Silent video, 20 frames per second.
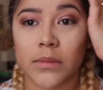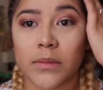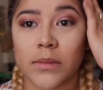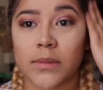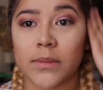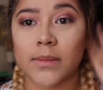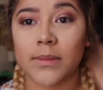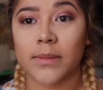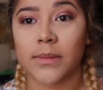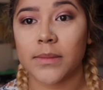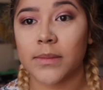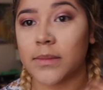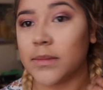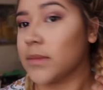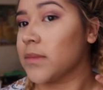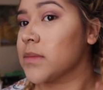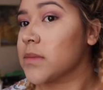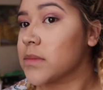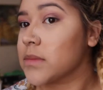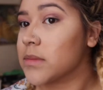
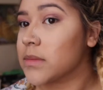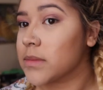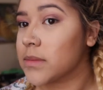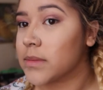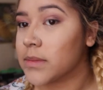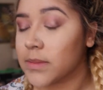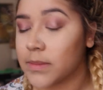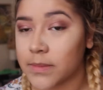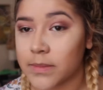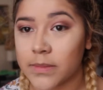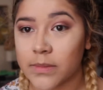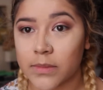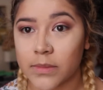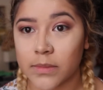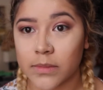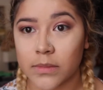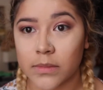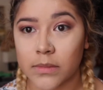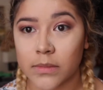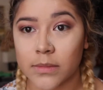
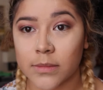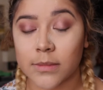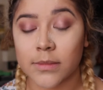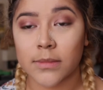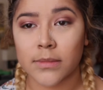Nothing is said.